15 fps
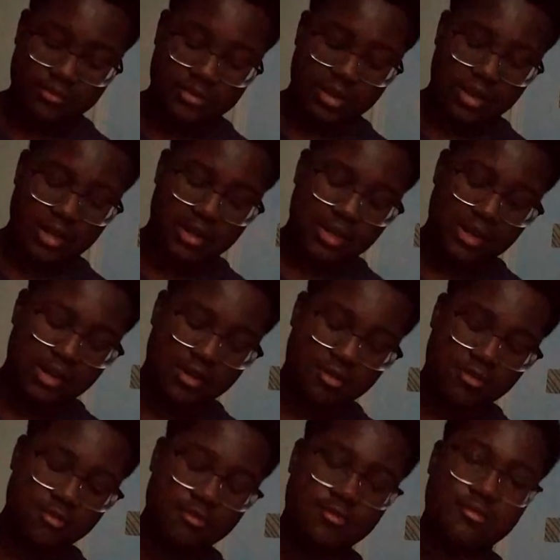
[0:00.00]
And
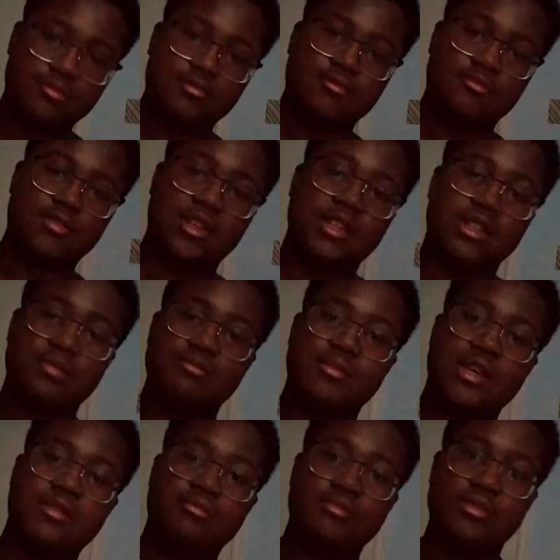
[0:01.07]
now, we get a
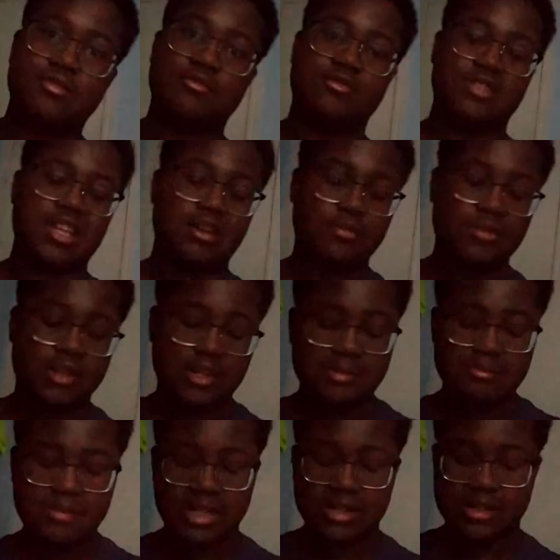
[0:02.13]

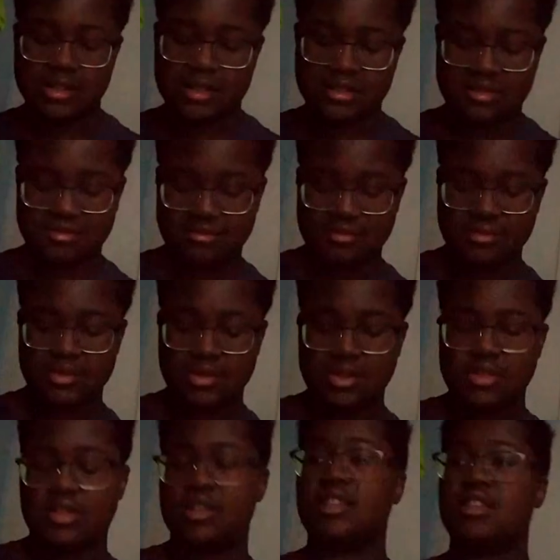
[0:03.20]
melody.
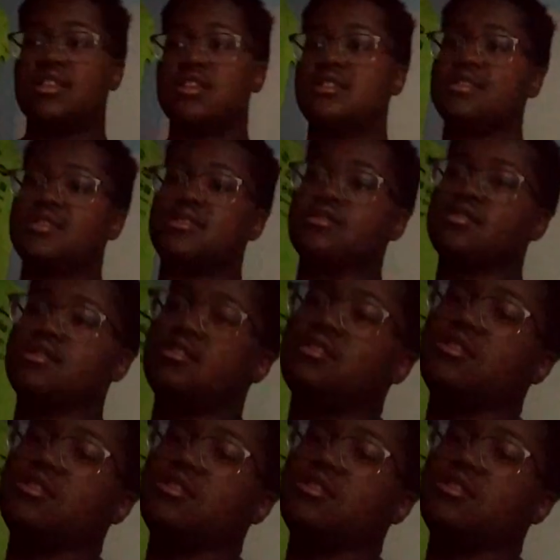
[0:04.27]
And this, and